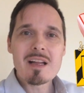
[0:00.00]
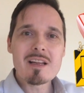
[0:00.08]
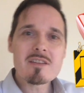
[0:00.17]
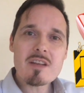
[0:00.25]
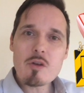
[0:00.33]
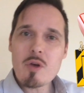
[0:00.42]

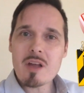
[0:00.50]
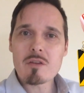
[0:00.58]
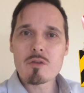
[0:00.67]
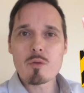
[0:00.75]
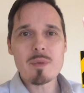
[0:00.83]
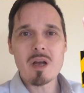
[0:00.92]
Let's say you
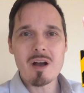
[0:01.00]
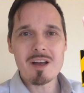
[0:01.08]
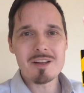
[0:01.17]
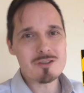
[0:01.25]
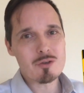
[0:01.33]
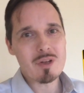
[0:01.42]
get so
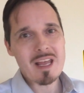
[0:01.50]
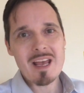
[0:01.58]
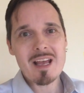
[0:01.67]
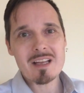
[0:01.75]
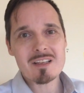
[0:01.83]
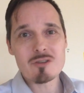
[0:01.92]
behind that you
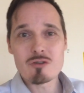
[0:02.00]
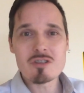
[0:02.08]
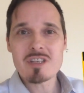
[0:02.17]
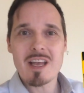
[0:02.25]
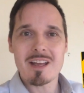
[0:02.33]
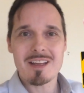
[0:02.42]

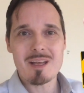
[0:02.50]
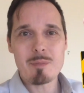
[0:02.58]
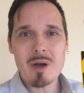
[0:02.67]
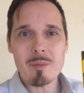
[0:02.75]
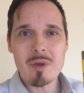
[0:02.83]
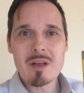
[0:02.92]
just can't
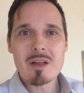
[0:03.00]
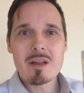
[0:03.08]
keep up.